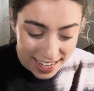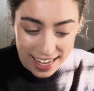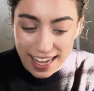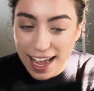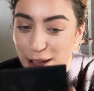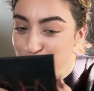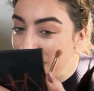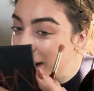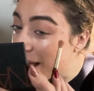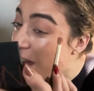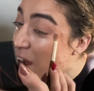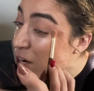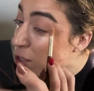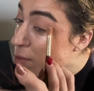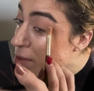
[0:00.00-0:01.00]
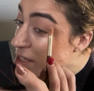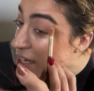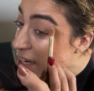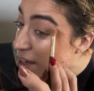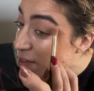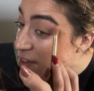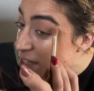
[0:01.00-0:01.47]
I'm not
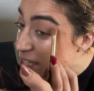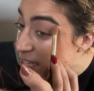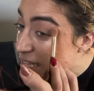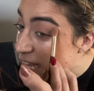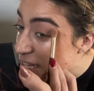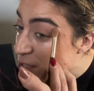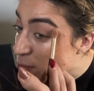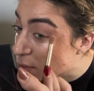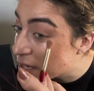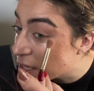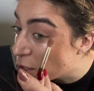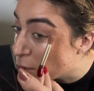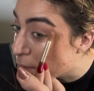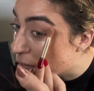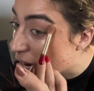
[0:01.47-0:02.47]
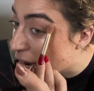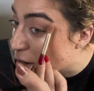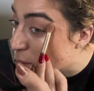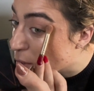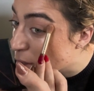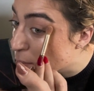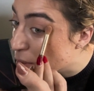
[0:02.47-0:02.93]
100% convinced that that's real, but I
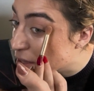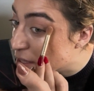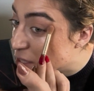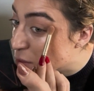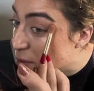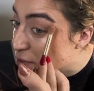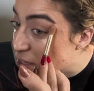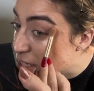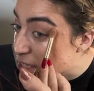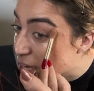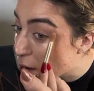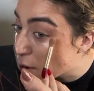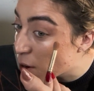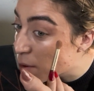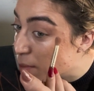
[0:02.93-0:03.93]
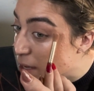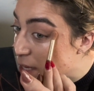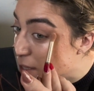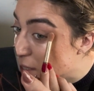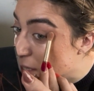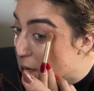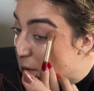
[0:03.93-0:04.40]
don't want to bring the Swifties down on me.
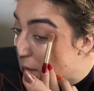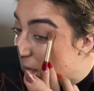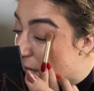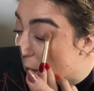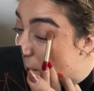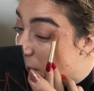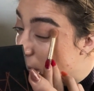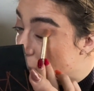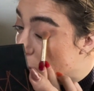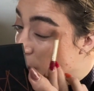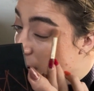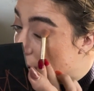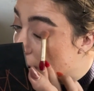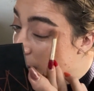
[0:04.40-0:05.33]
So, you know, it is what it